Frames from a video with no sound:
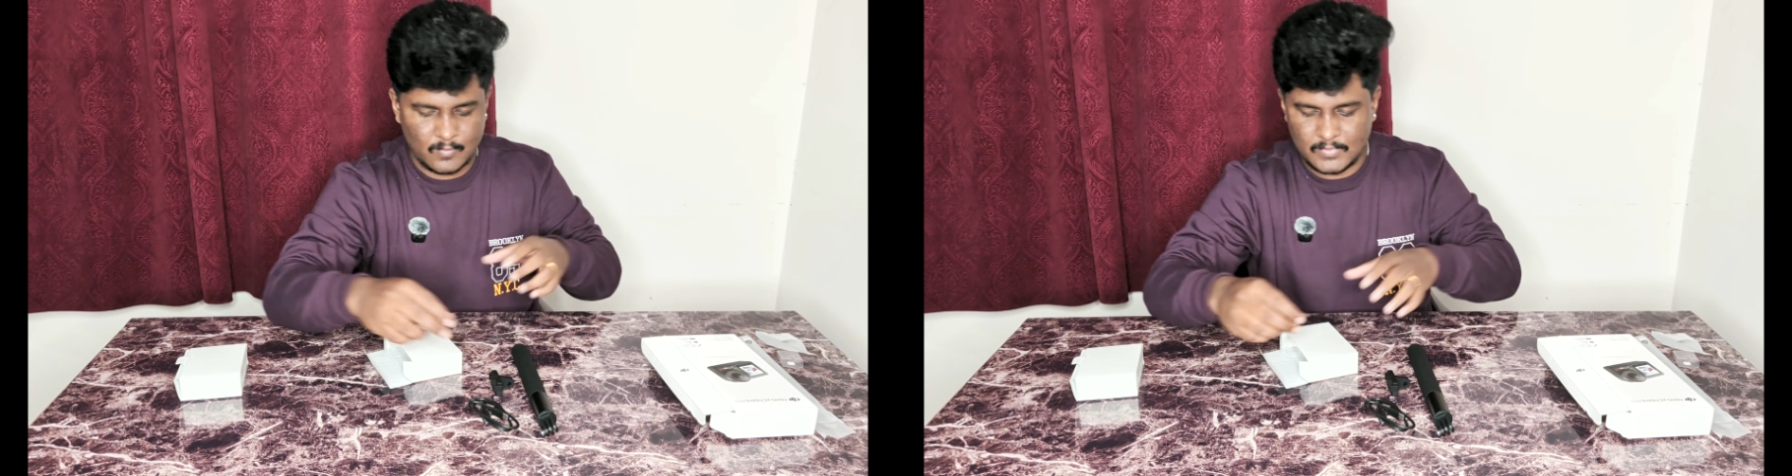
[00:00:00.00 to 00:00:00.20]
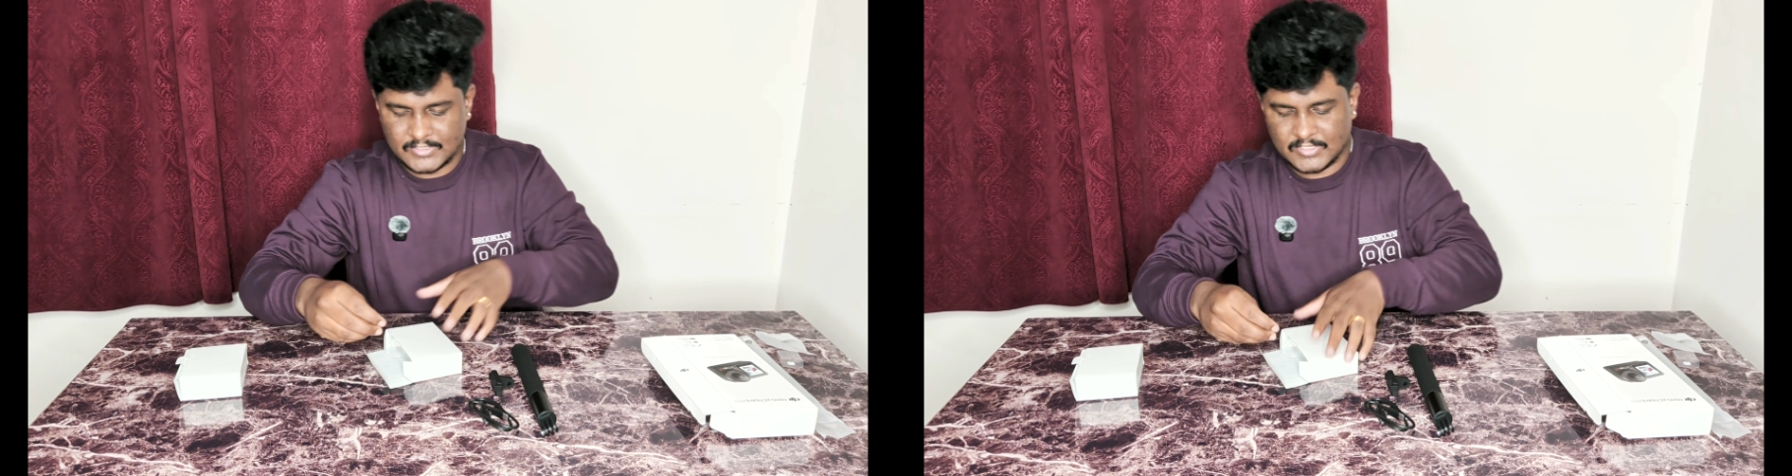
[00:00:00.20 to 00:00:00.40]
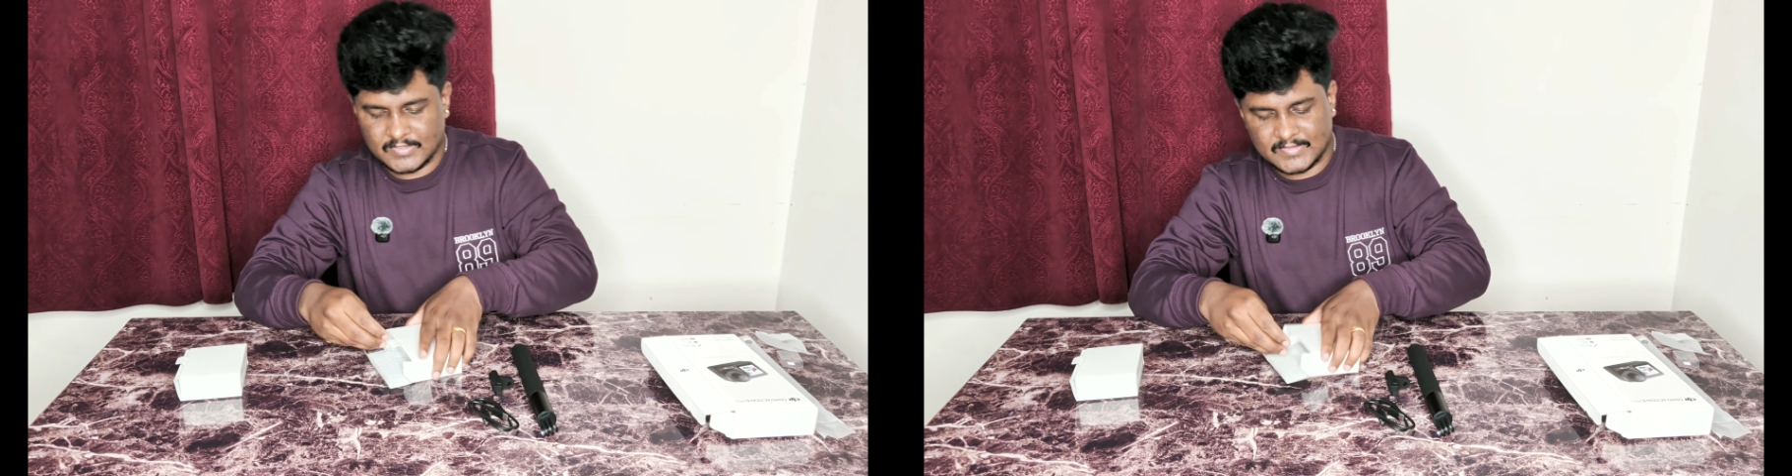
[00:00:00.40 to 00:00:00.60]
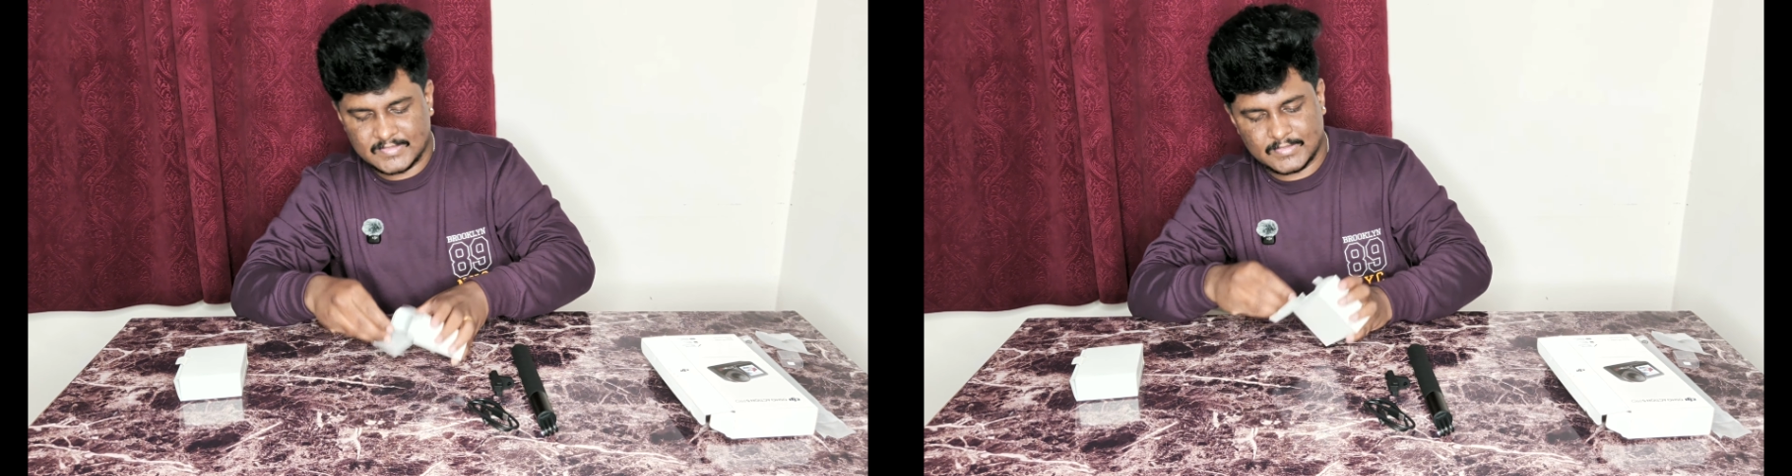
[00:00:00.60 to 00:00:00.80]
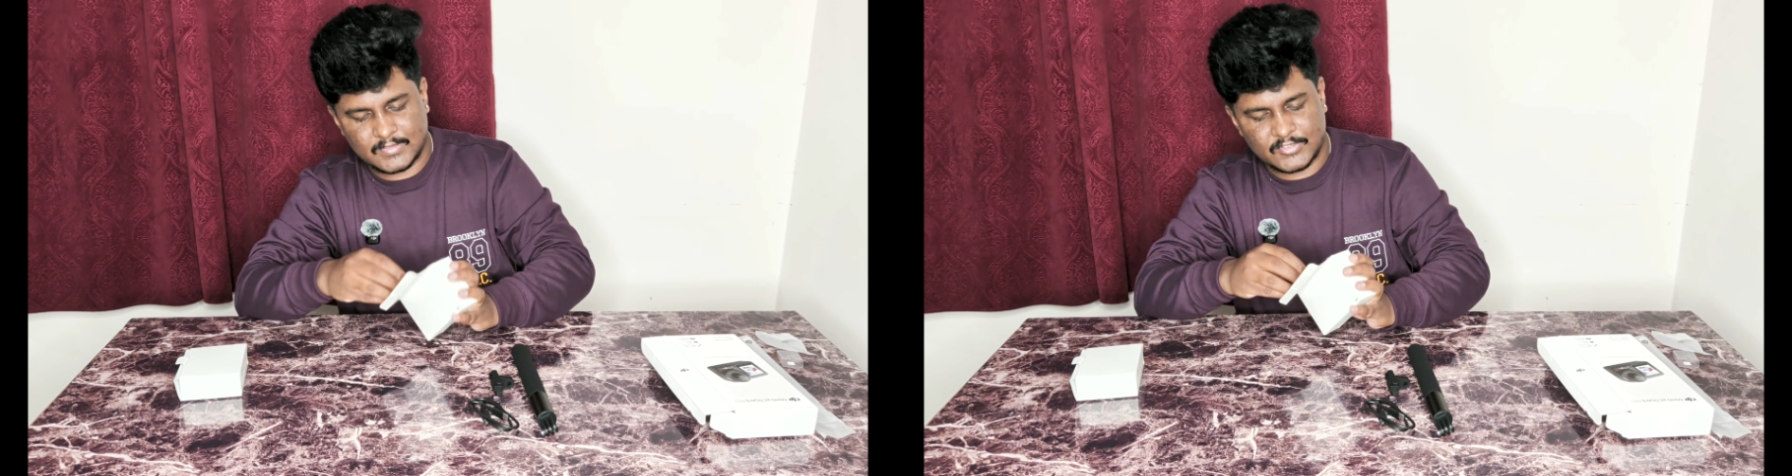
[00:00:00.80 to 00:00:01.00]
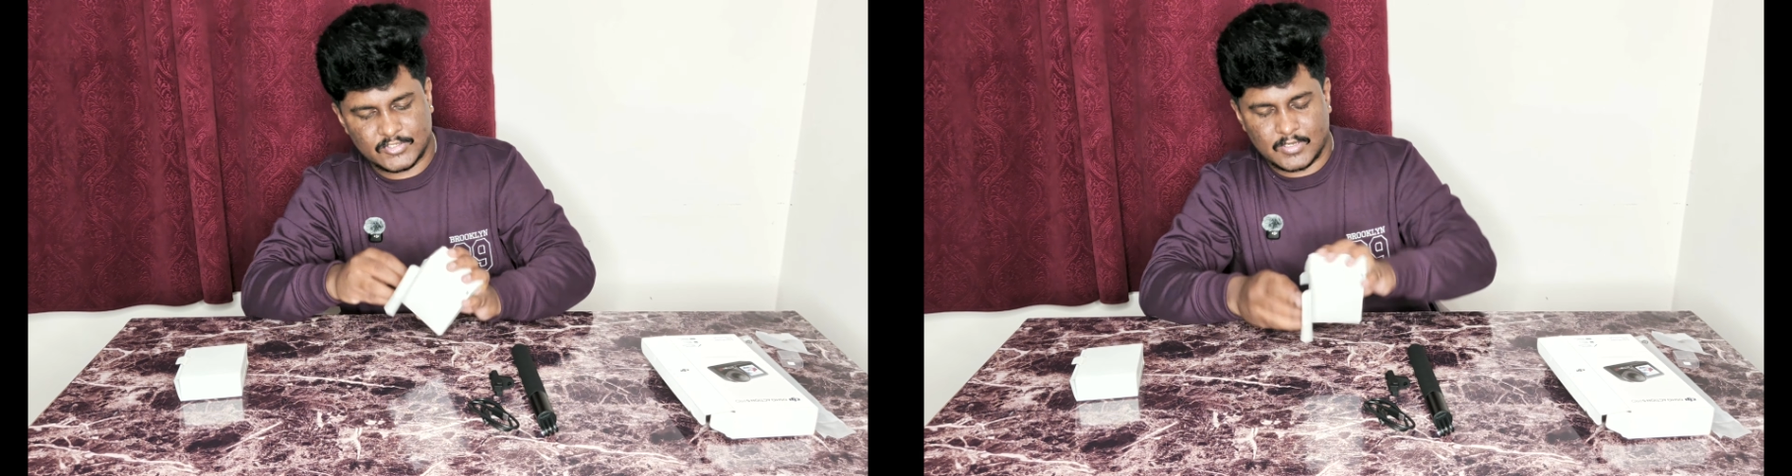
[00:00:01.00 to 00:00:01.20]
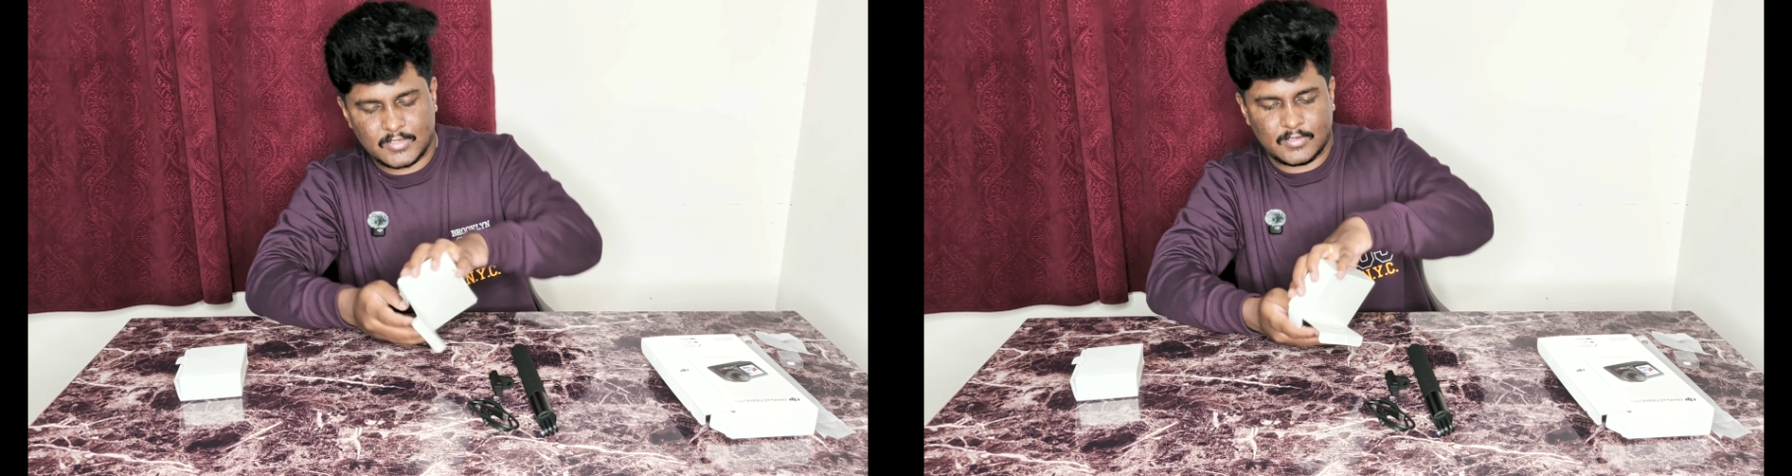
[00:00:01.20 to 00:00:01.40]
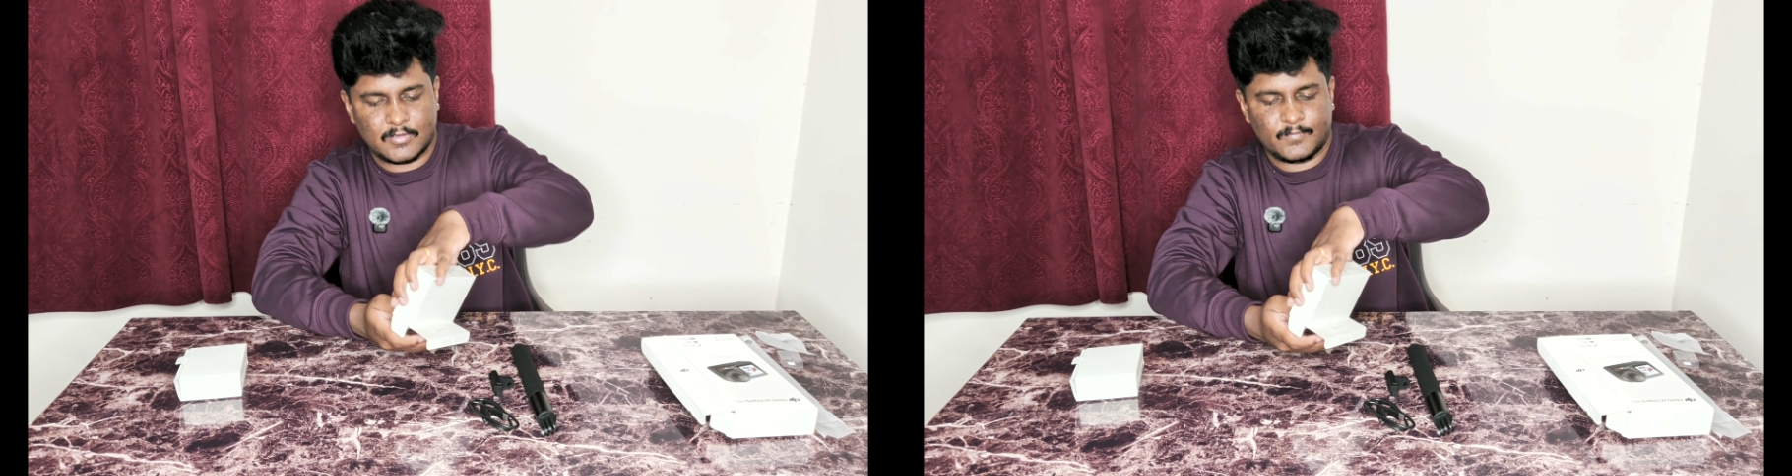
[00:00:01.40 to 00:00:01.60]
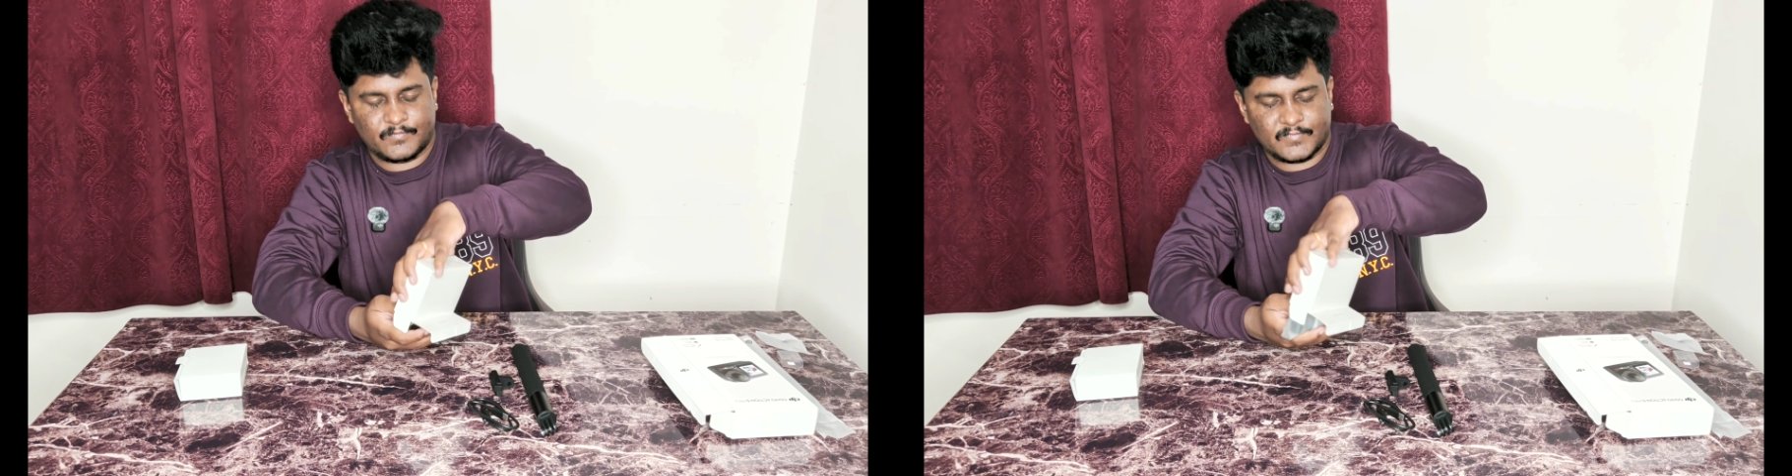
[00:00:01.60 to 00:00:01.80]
which is shorter.